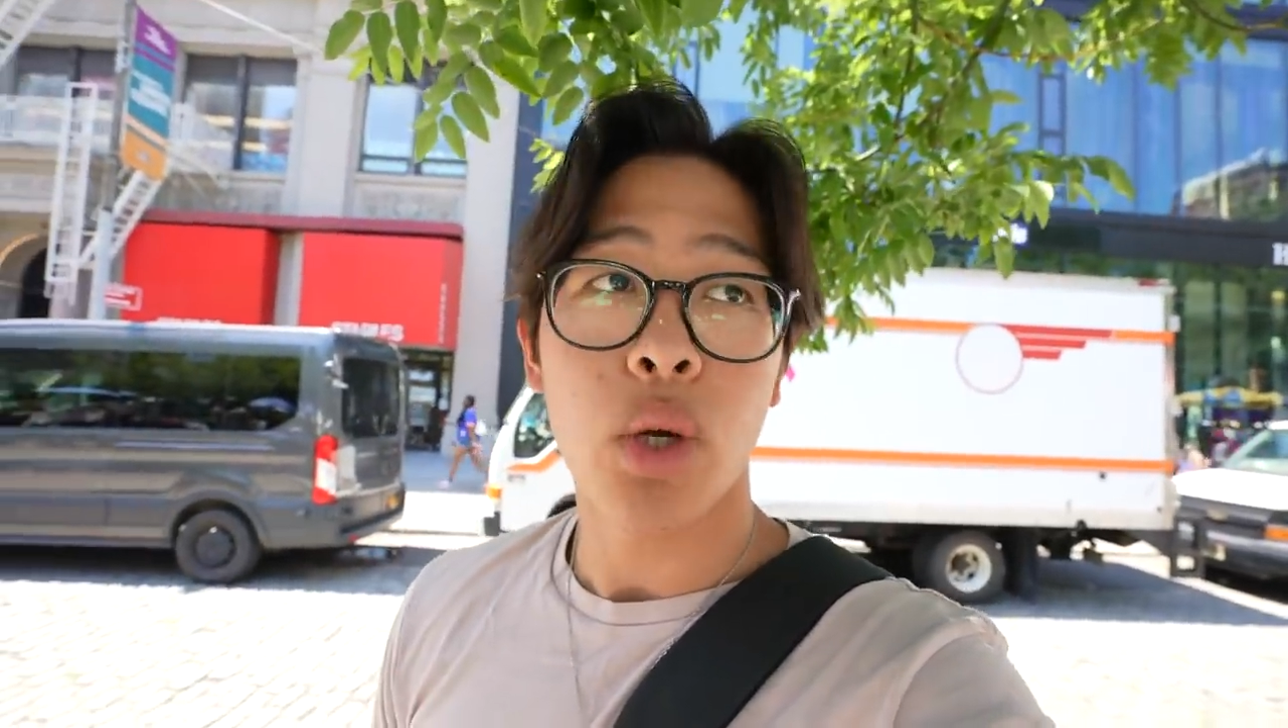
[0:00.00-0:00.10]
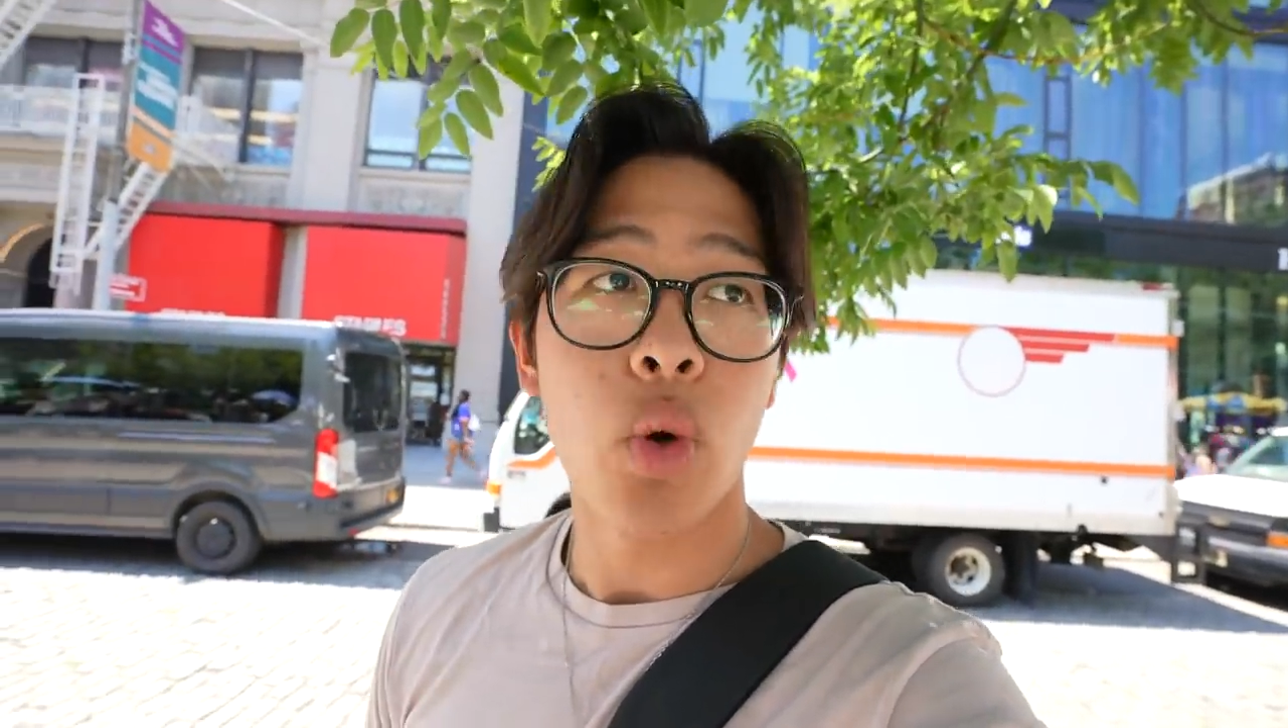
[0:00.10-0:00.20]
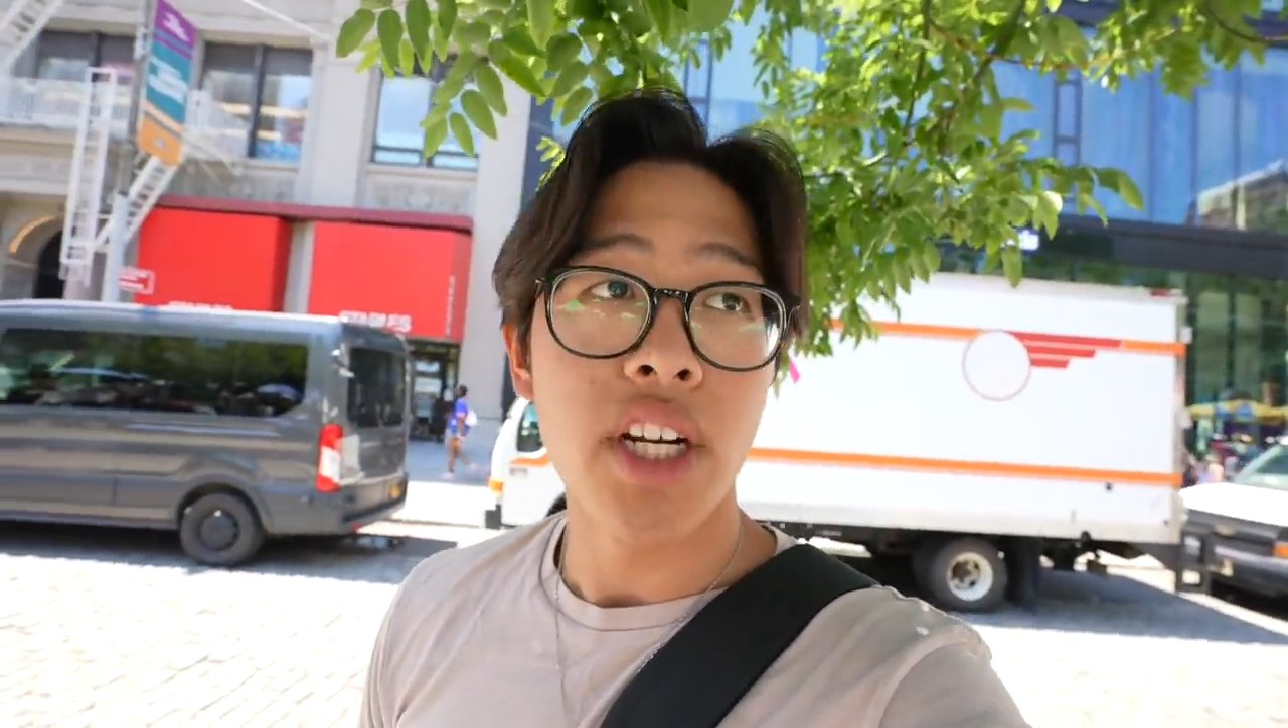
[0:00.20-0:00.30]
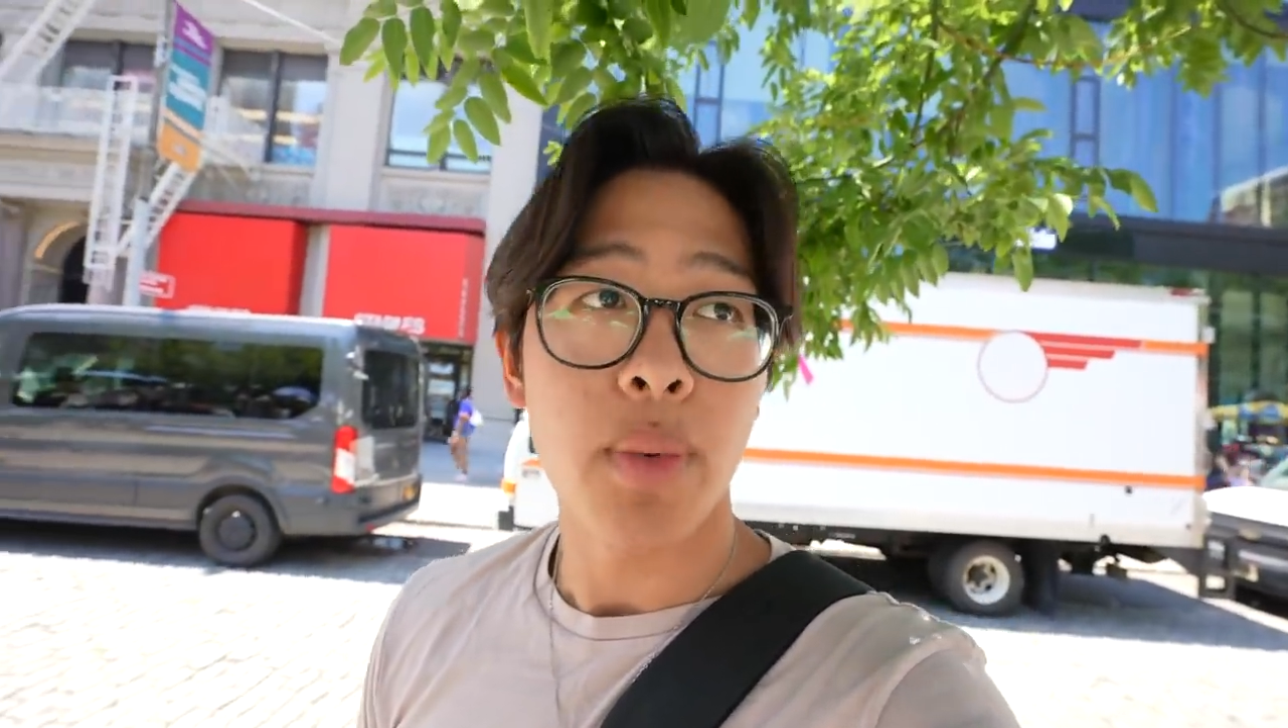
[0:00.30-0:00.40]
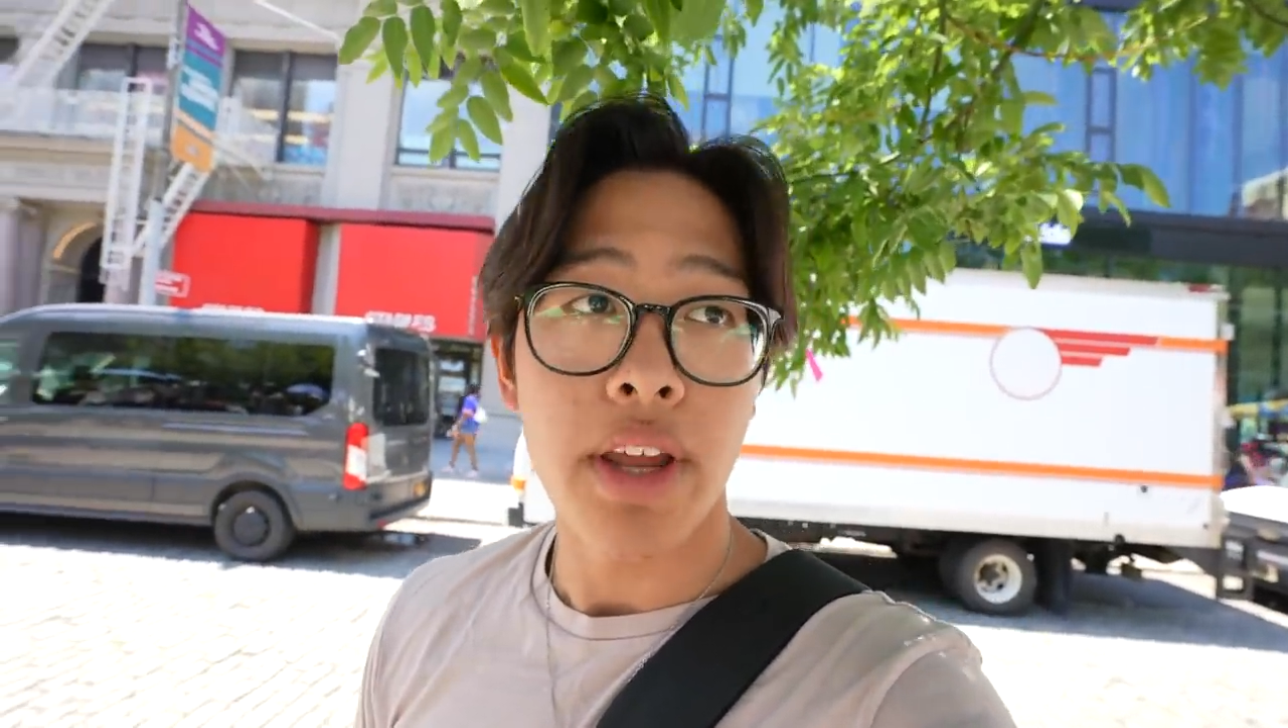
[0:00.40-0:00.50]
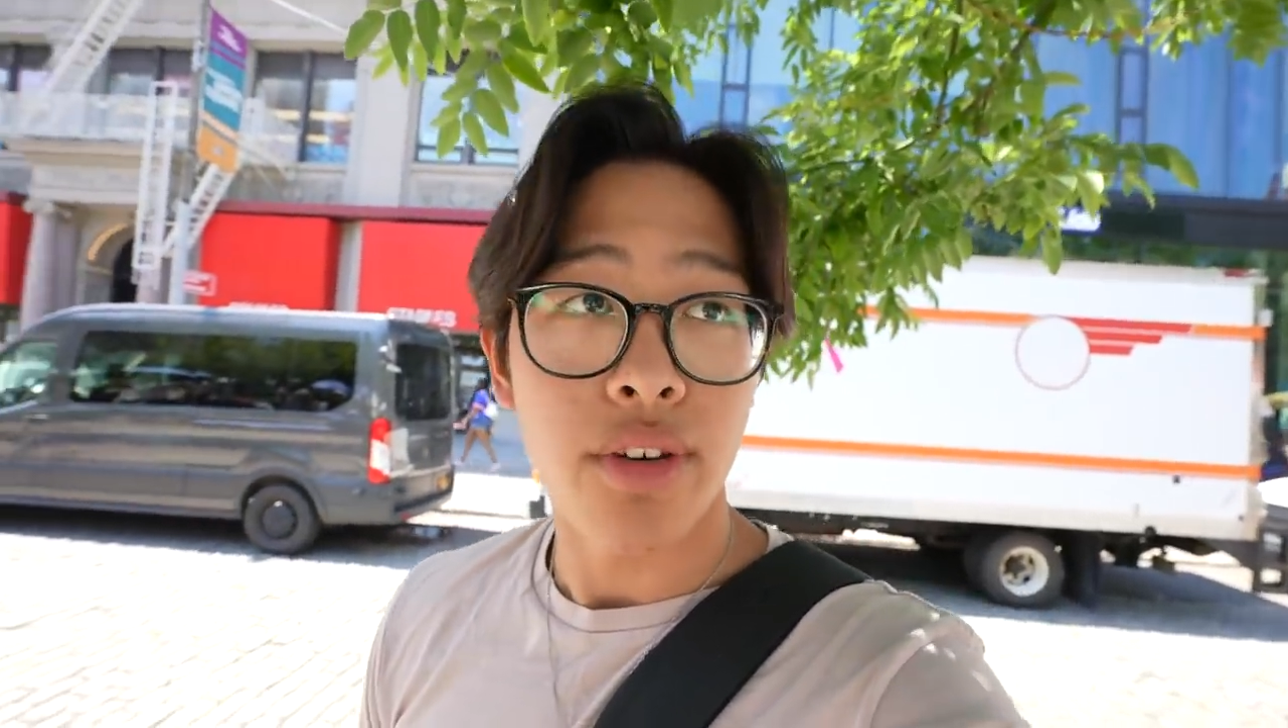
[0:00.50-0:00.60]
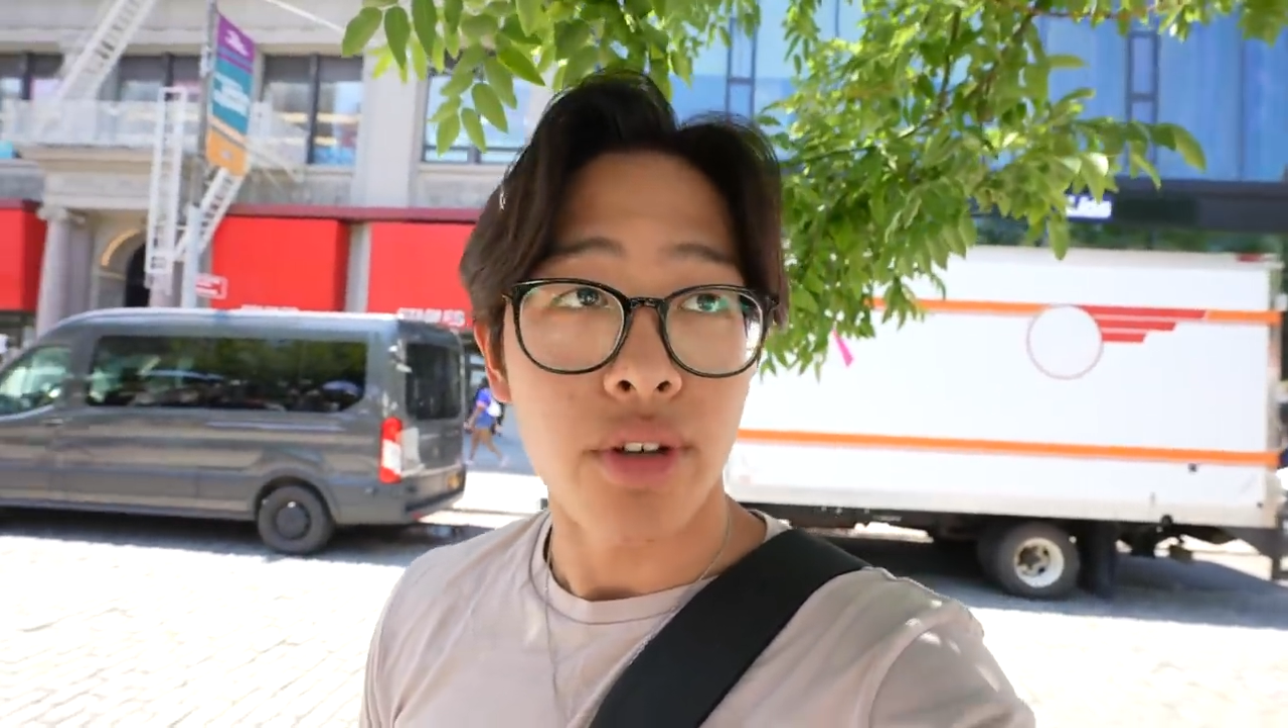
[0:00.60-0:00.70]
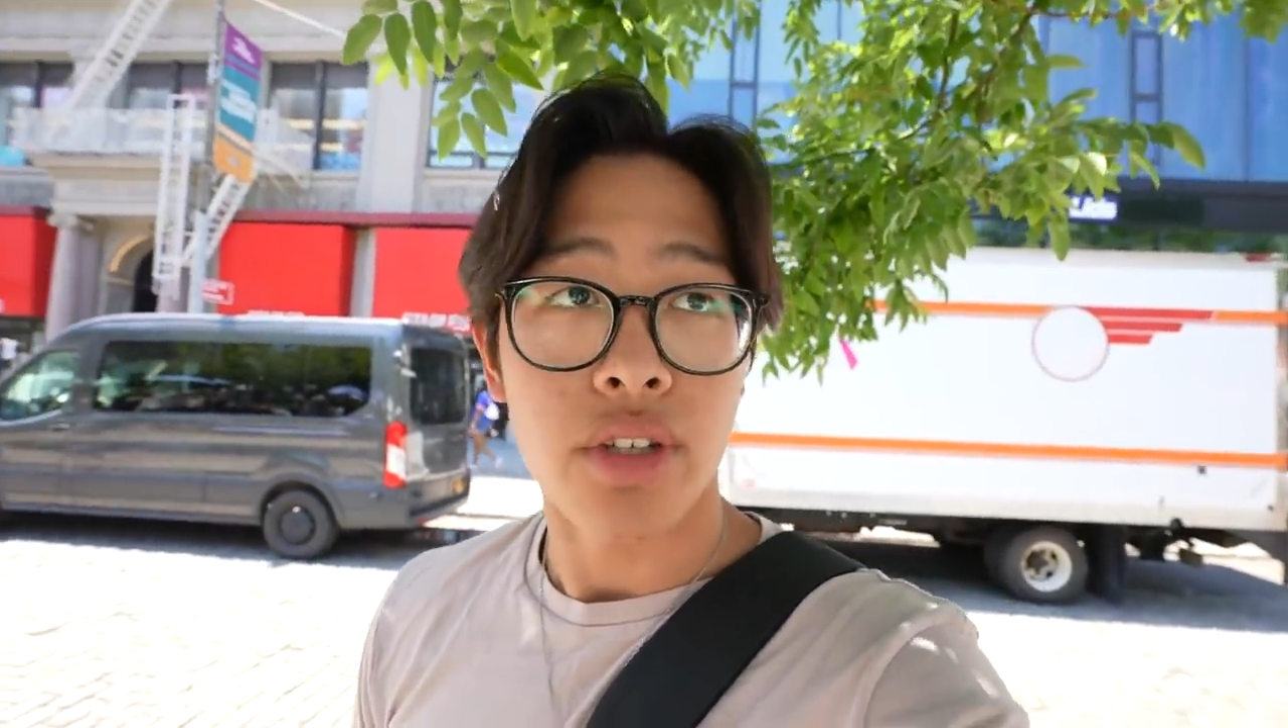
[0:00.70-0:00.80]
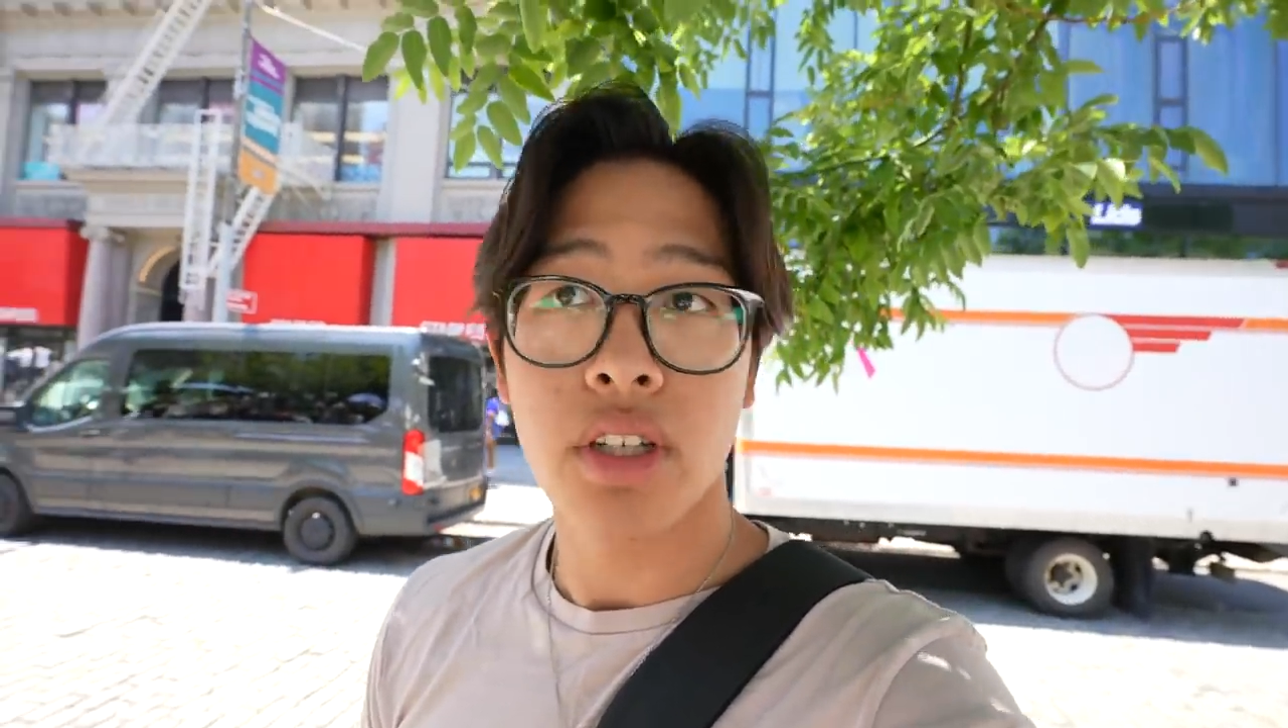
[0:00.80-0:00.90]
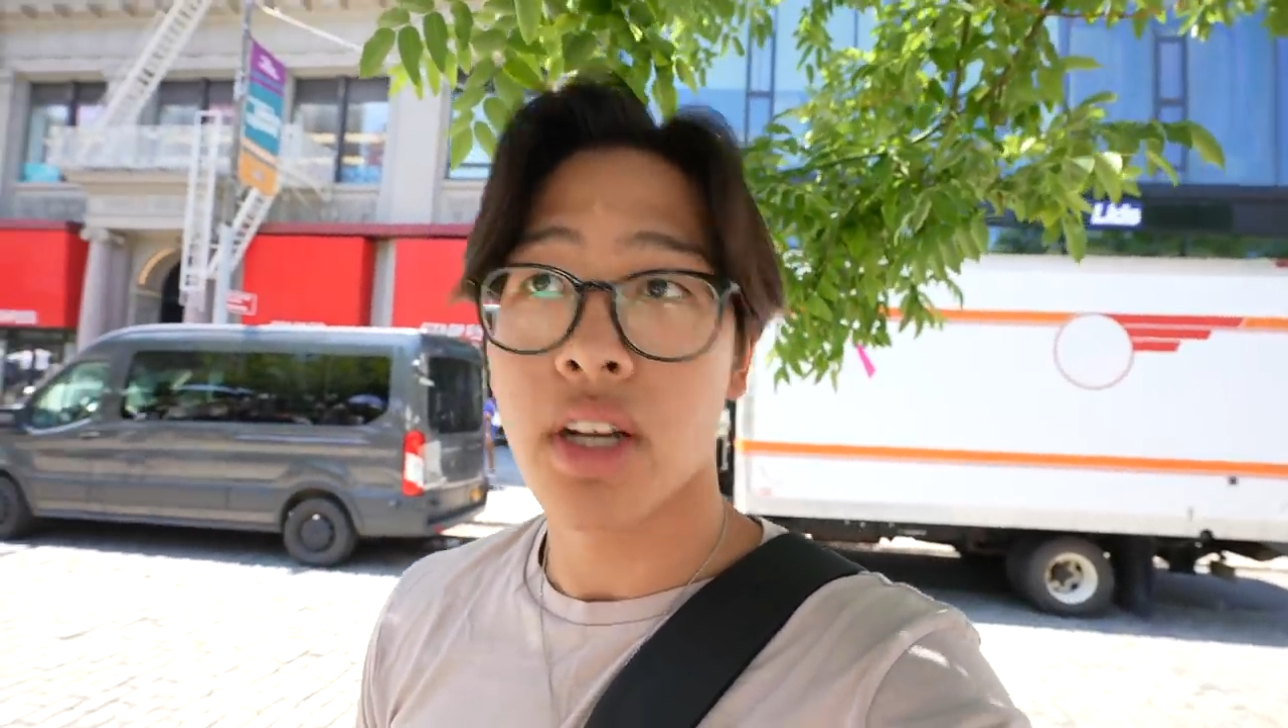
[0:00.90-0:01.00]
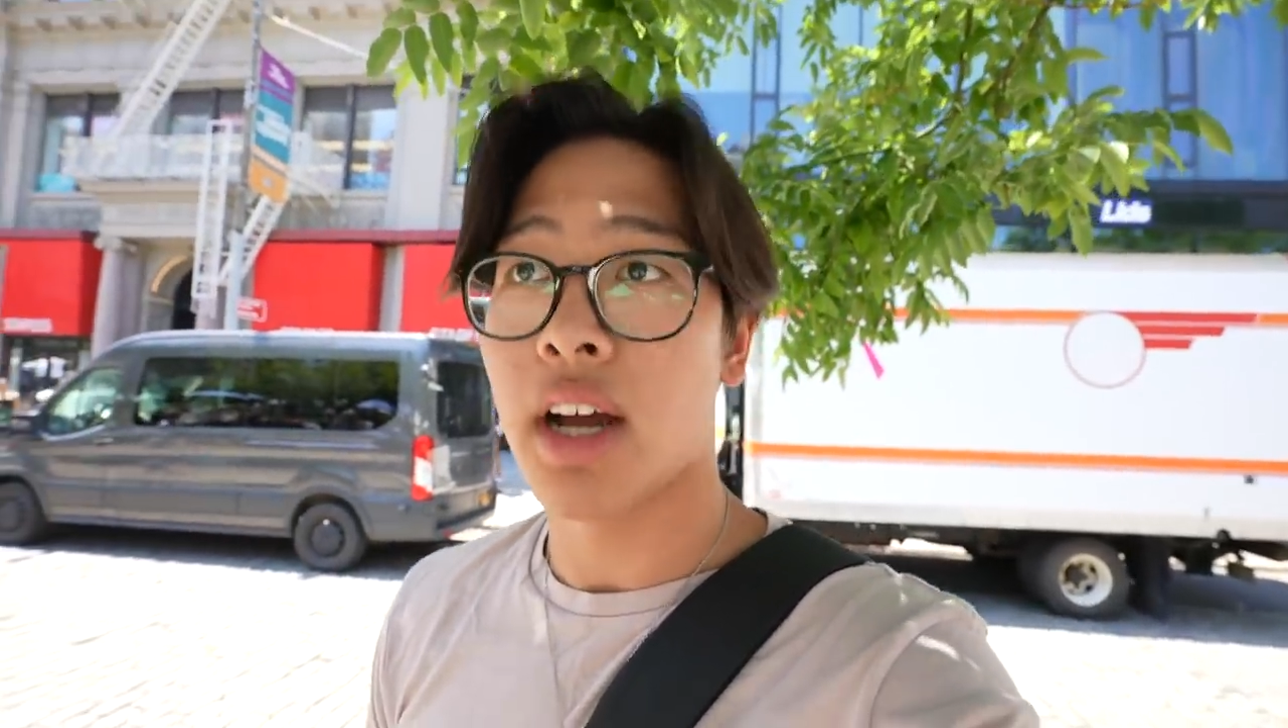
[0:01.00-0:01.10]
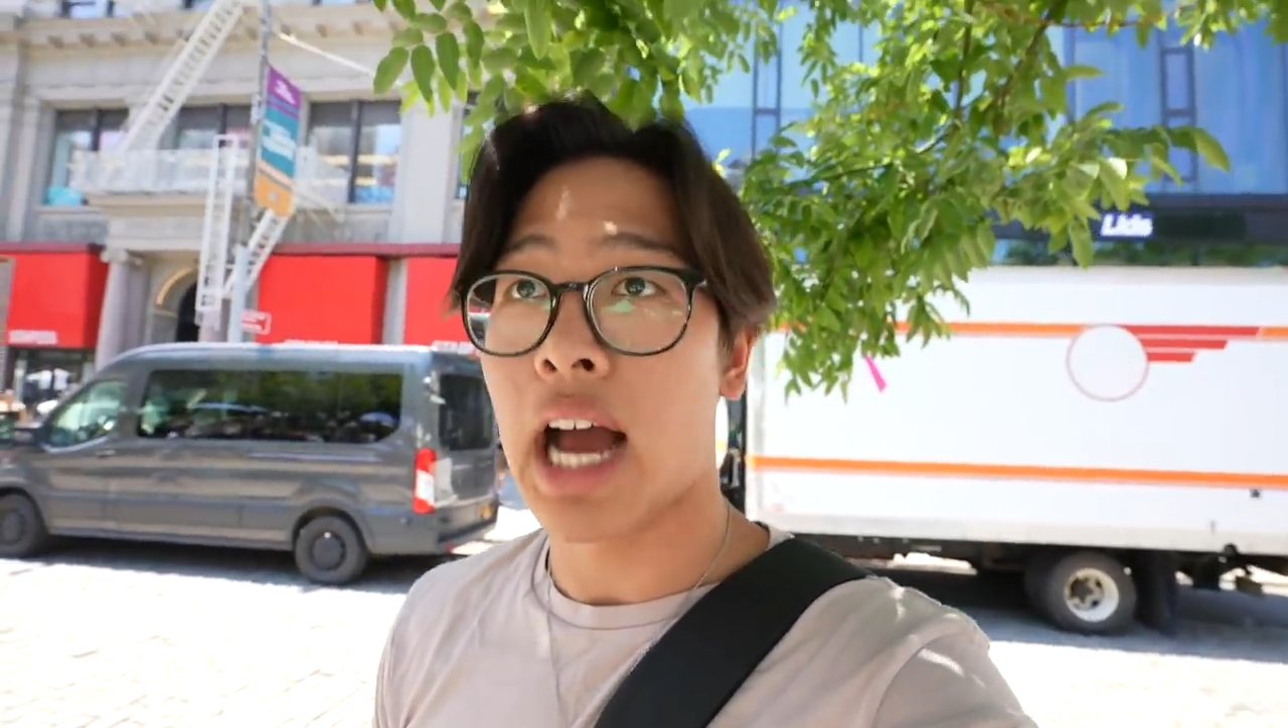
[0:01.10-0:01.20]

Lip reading: quench my thirst.